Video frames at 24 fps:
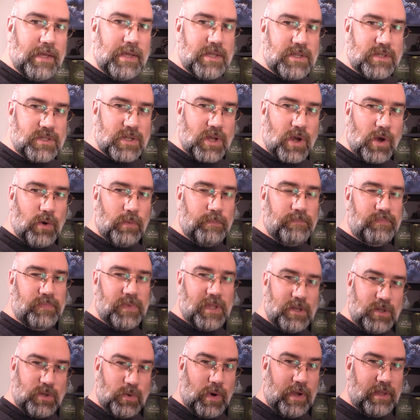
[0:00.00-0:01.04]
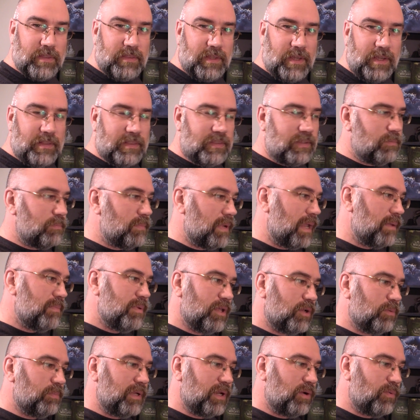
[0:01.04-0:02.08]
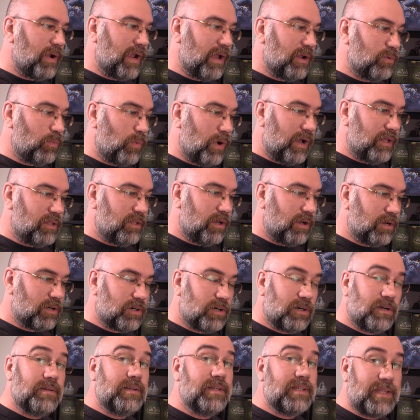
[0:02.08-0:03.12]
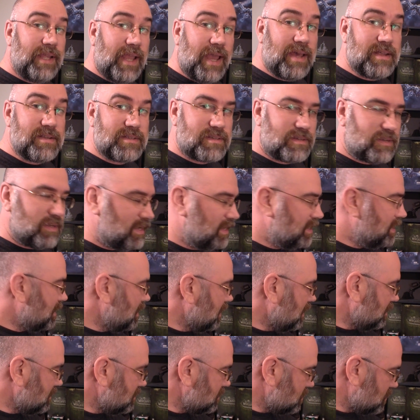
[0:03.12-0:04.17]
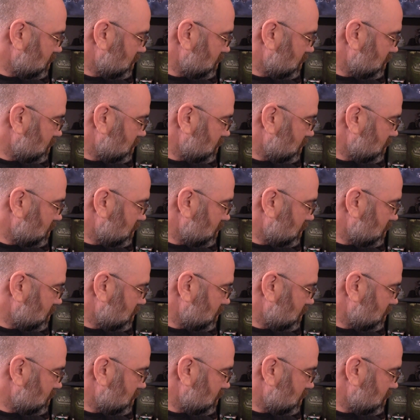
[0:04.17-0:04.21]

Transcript: so do I think that maybe it'll be around a while longer? Yes. And